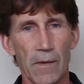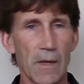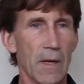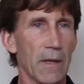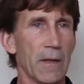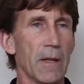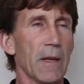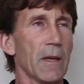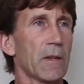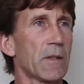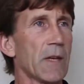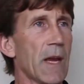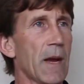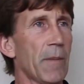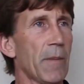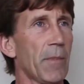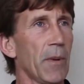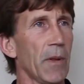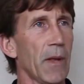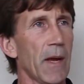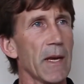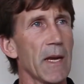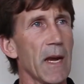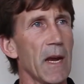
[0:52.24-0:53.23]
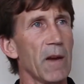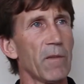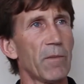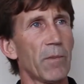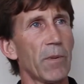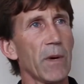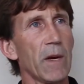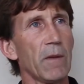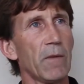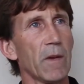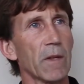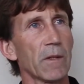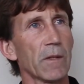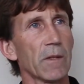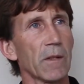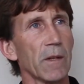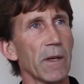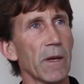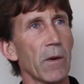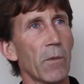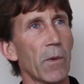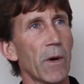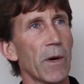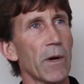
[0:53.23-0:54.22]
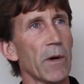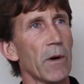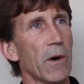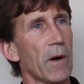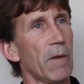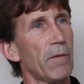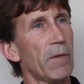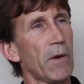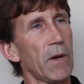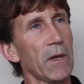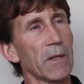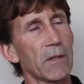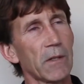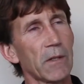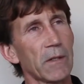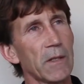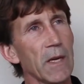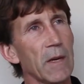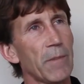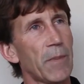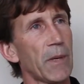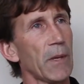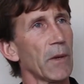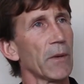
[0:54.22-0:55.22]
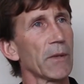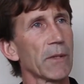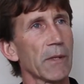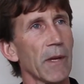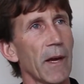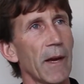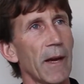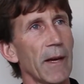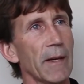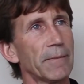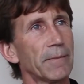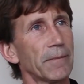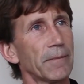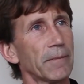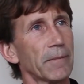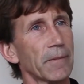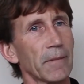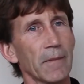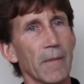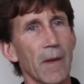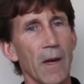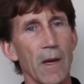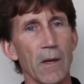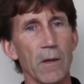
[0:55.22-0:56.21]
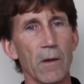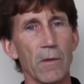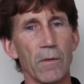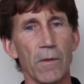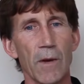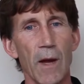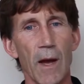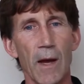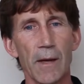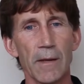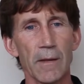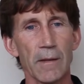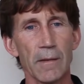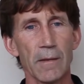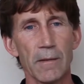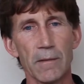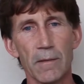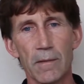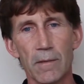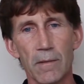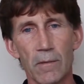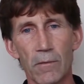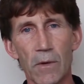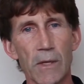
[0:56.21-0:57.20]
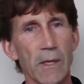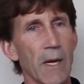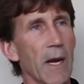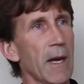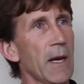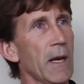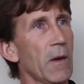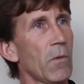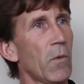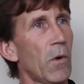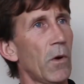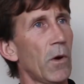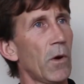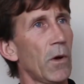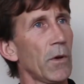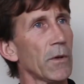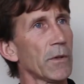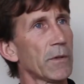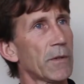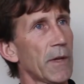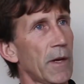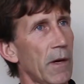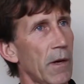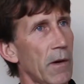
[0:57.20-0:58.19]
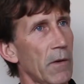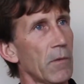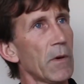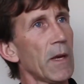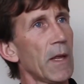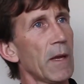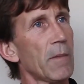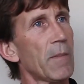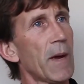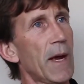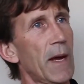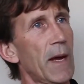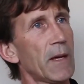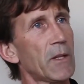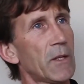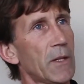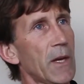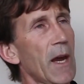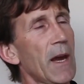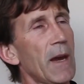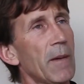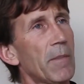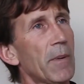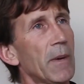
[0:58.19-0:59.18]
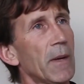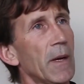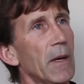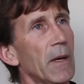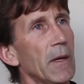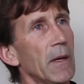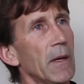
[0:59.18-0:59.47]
In the example I gave previously, where you're on a very steep hillside and you've got retaining walls that are in really bad shape,